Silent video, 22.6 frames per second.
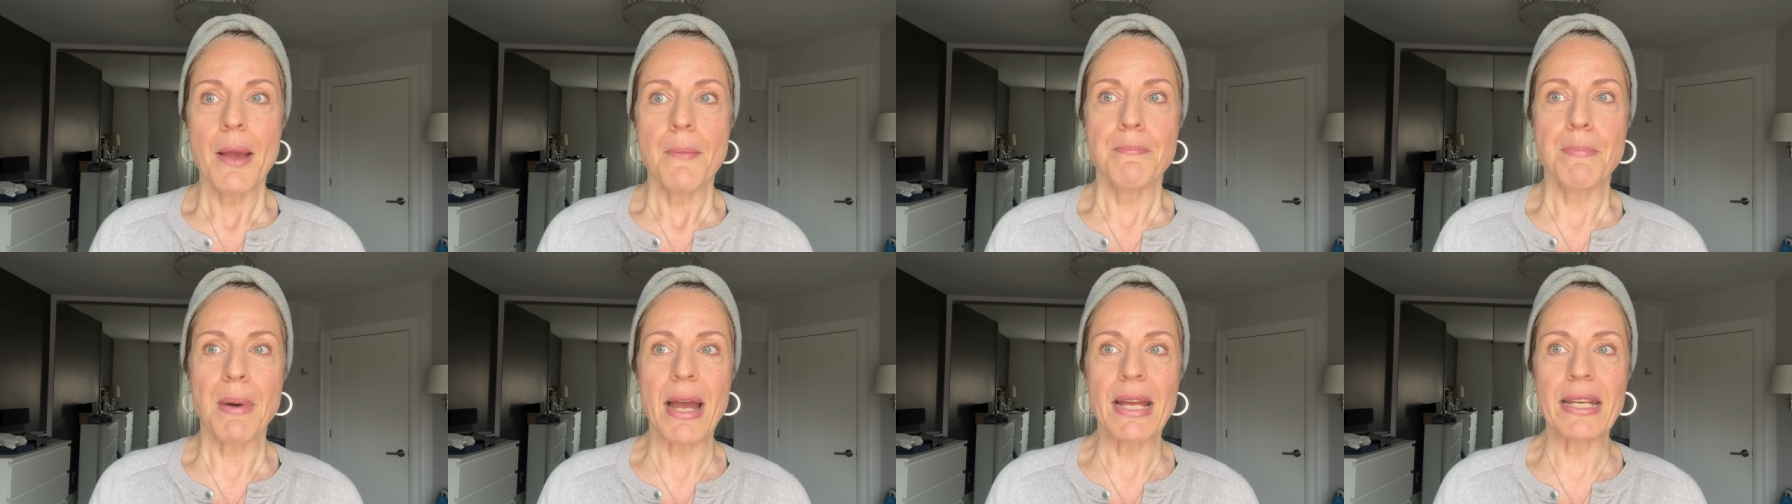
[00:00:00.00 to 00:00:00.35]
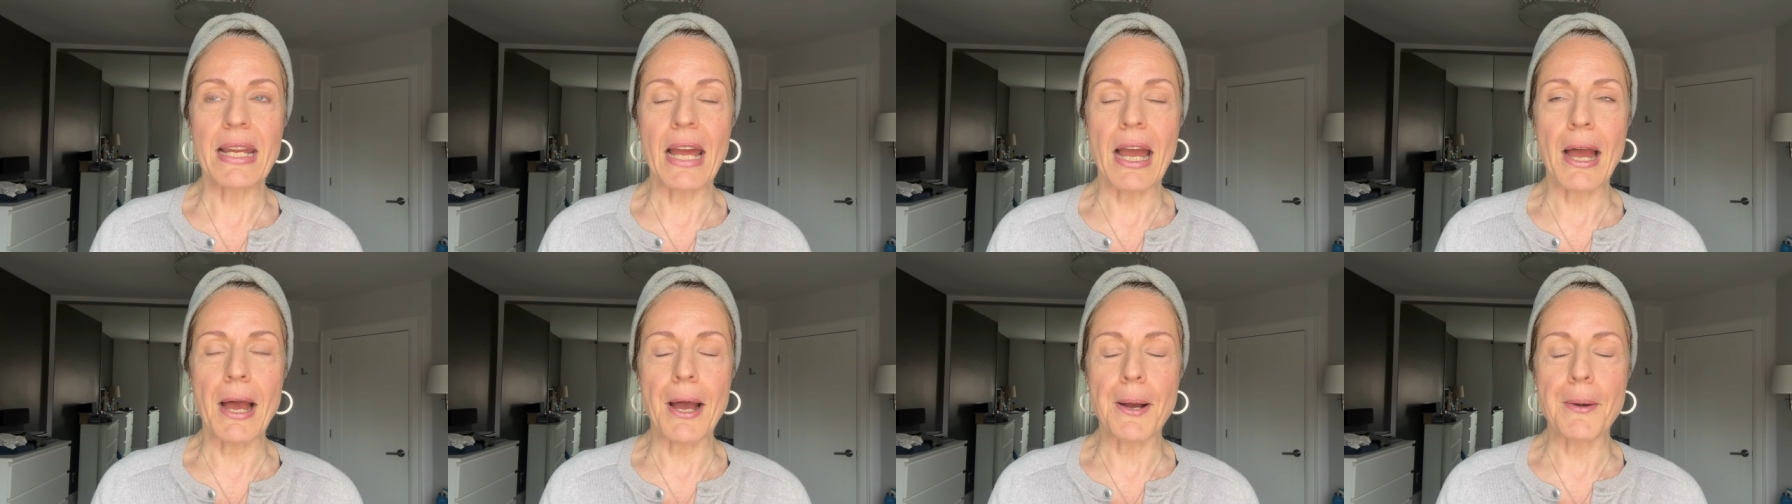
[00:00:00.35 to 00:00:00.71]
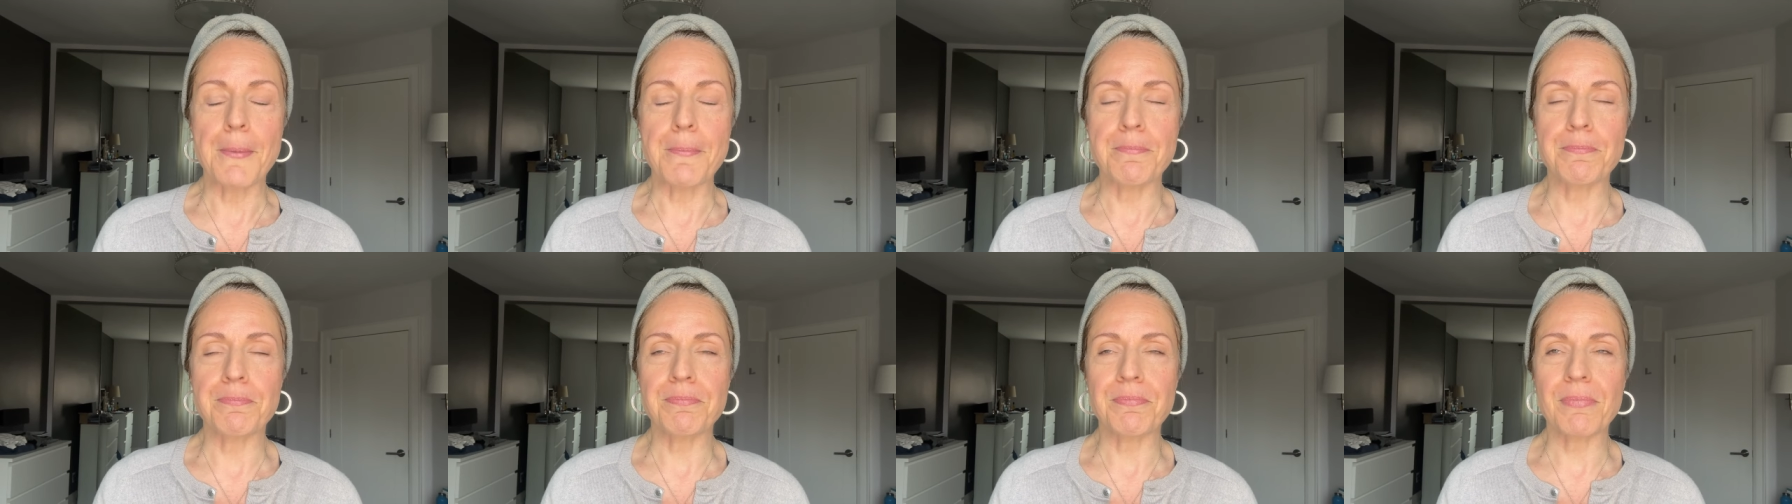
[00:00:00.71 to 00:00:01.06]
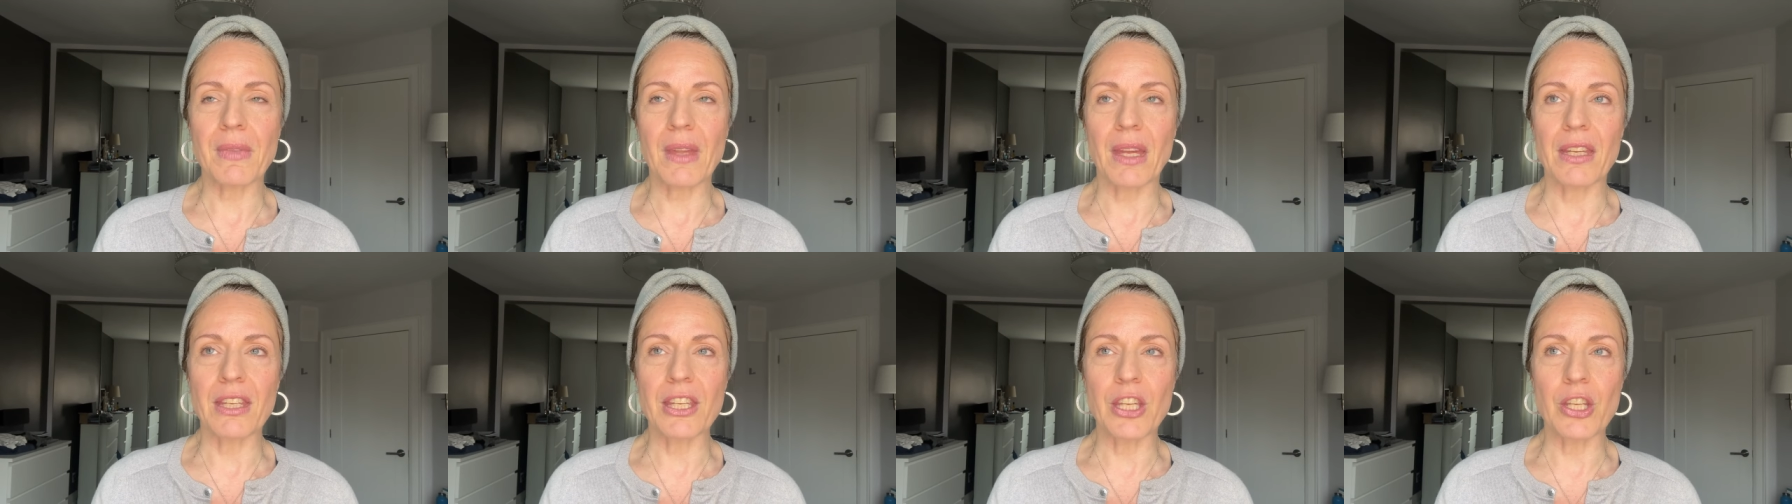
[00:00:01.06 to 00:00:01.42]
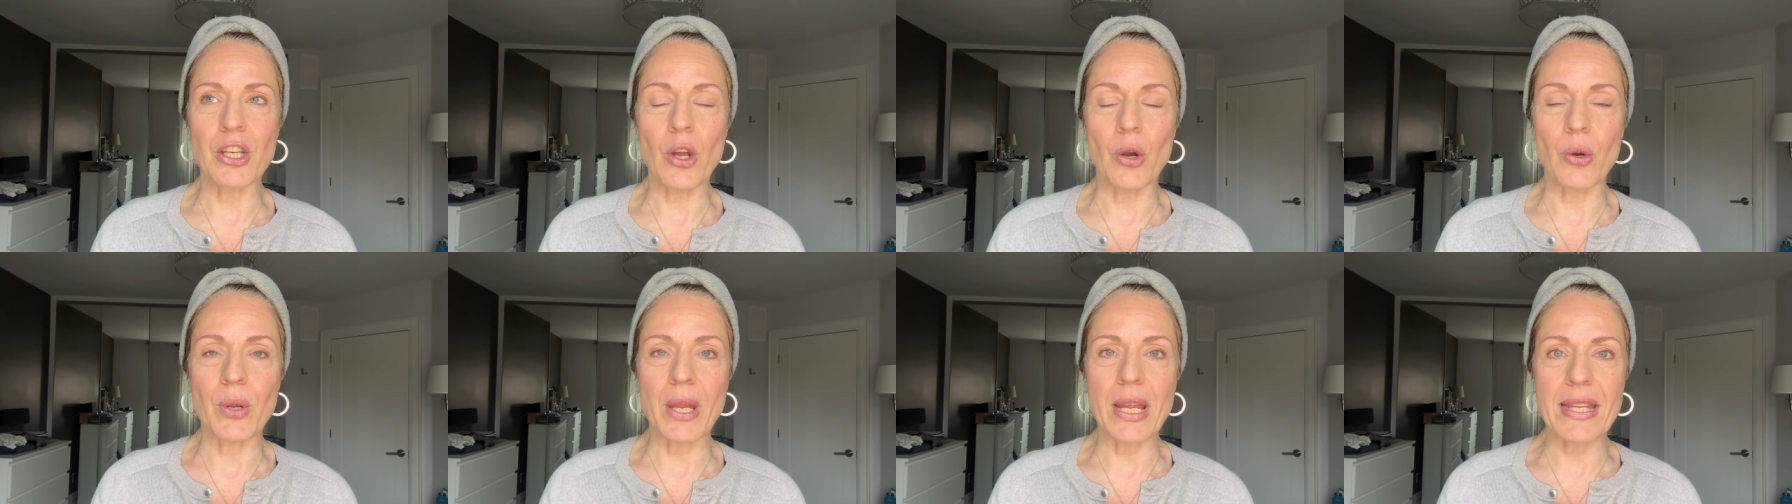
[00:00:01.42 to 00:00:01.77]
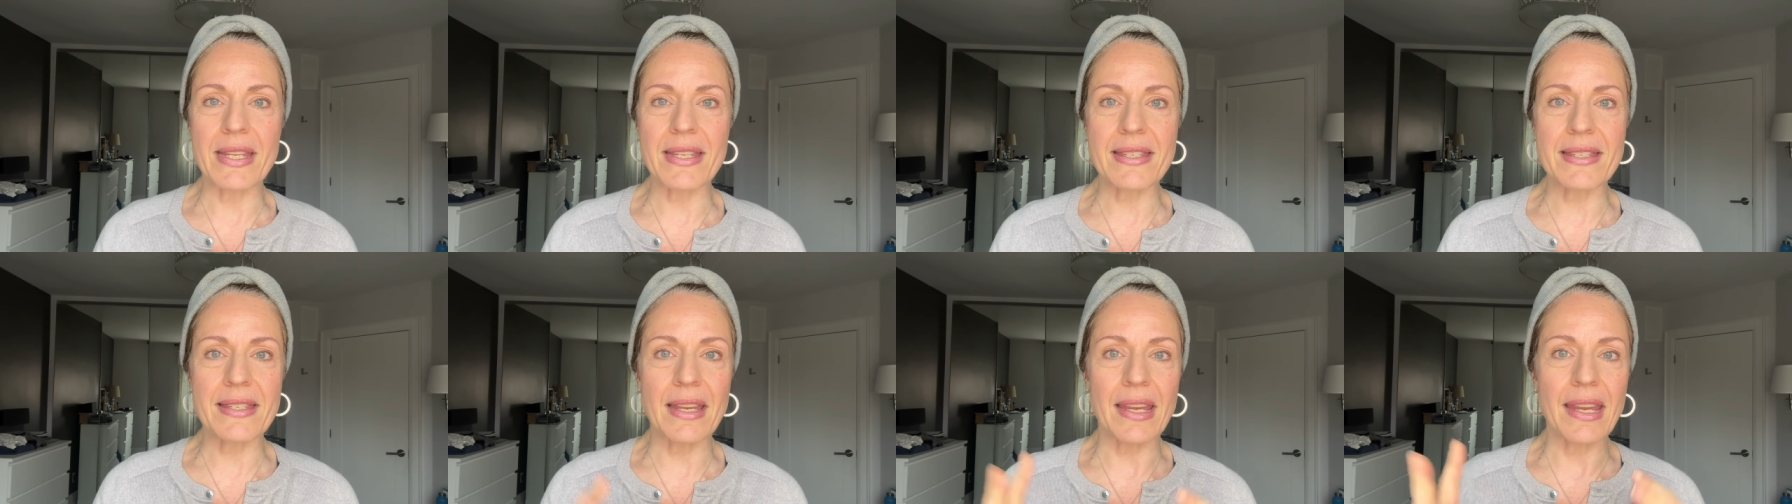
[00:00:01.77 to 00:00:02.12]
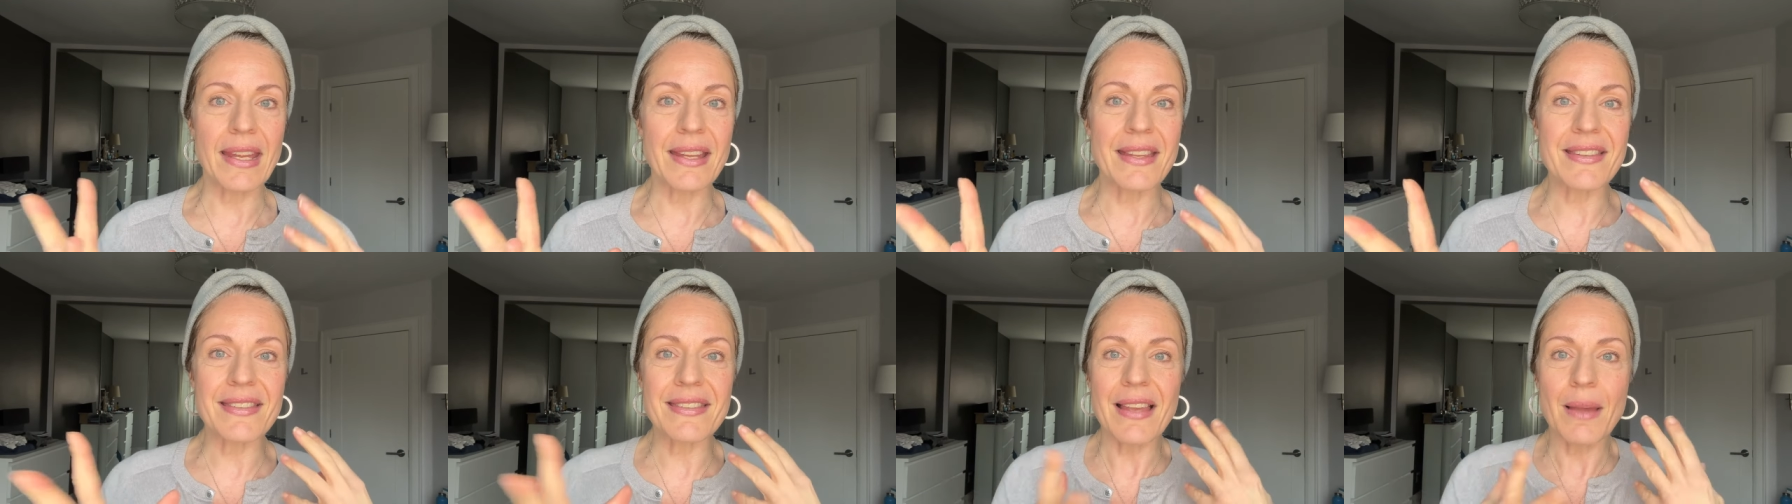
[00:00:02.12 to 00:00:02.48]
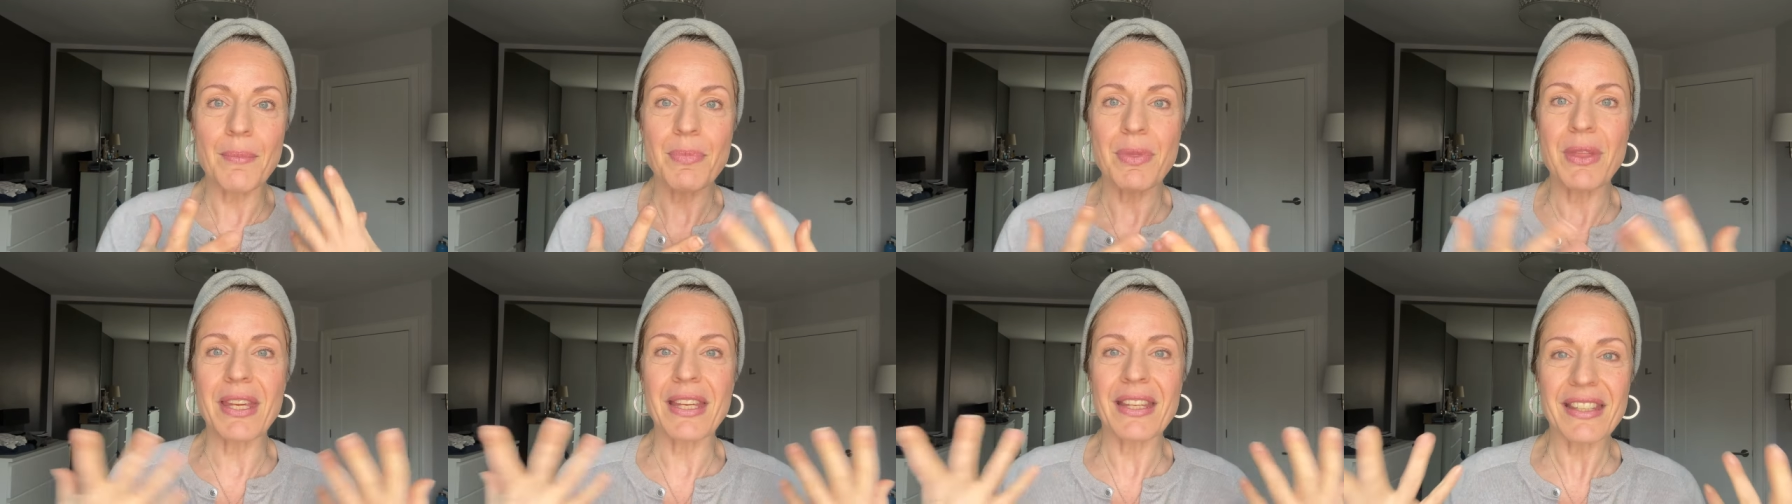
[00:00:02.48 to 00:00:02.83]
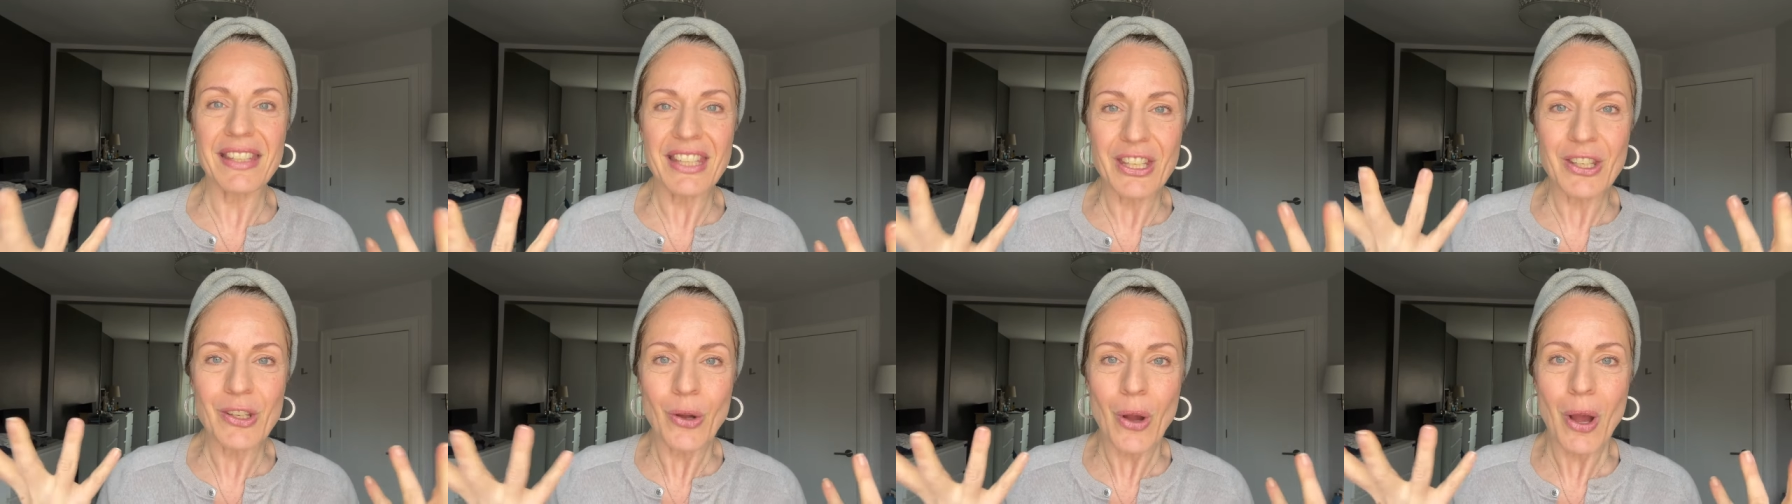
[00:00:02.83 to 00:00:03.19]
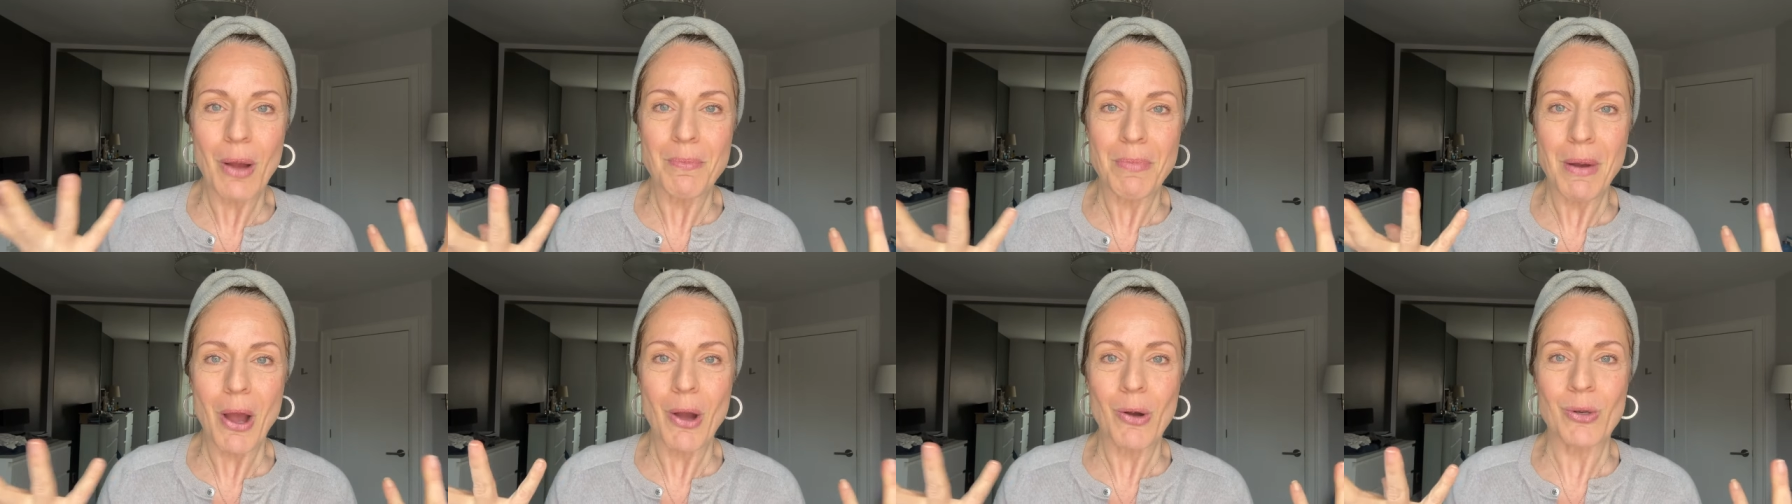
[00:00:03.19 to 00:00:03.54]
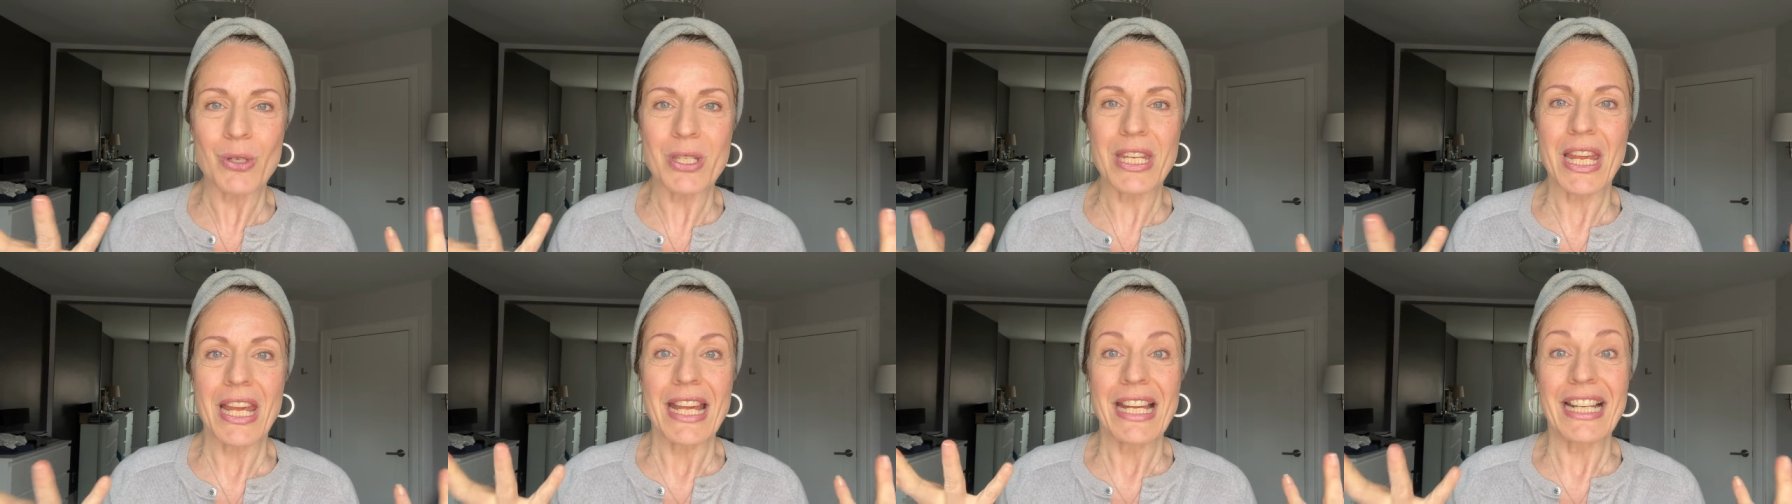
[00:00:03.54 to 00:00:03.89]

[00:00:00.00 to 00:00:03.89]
but um you know it's it's something you know about